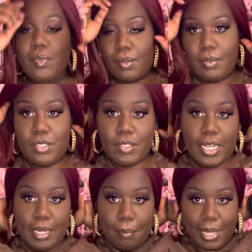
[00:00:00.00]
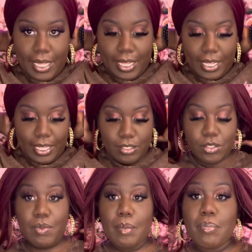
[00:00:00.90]
I was trying to make it
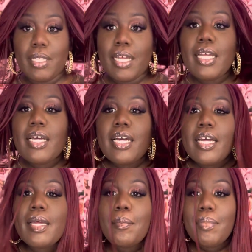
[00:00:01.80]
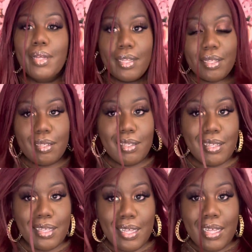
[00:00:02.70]
into a blunt cut, but
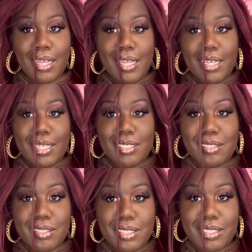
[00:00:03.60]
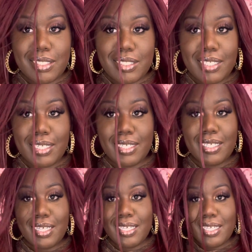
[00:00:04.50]
it's
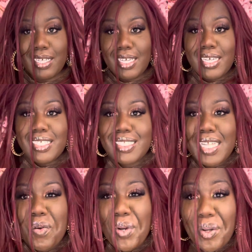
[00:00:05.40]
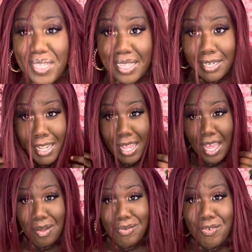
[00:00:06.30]
not working.
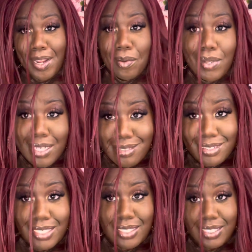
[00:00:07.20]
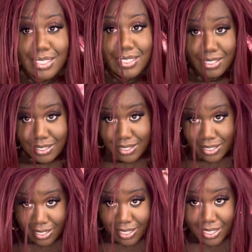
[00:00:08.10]
Outre, what is this?
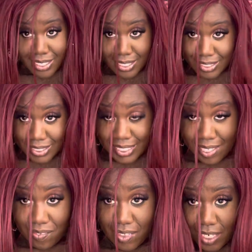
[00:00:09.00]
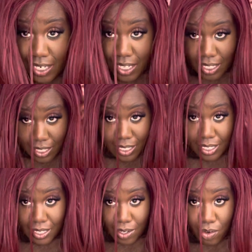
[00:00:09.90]
It's giving
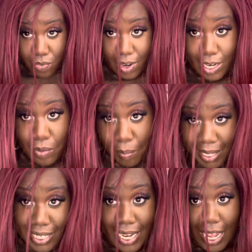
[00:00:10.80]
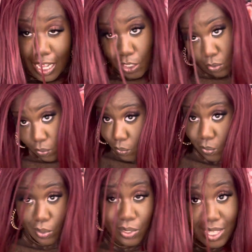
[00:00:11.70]
Ronald McDonald.
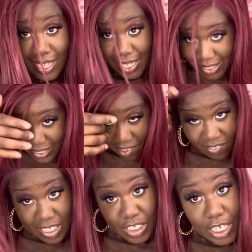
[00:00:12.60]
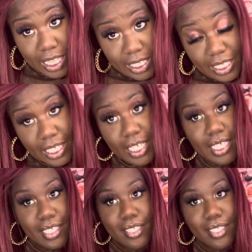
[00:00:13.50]
It's giving Chucky.